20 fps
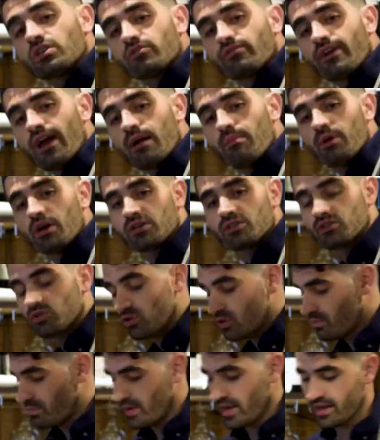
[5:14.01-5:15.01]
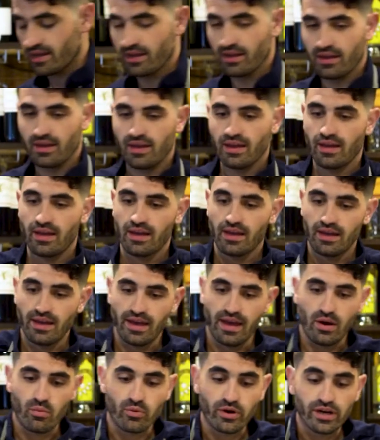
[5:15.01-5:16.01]
gonna grab our toothpick
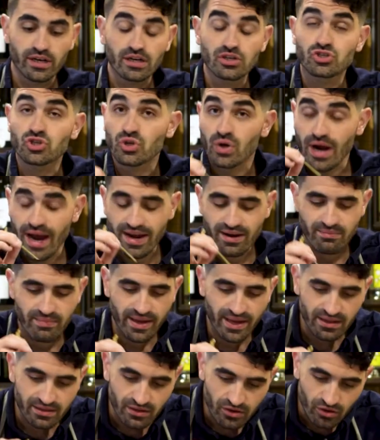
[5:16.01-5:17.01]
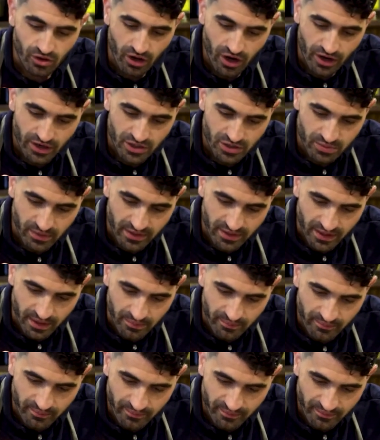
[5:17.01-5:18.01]
and we're gonna try to make little hearts with them.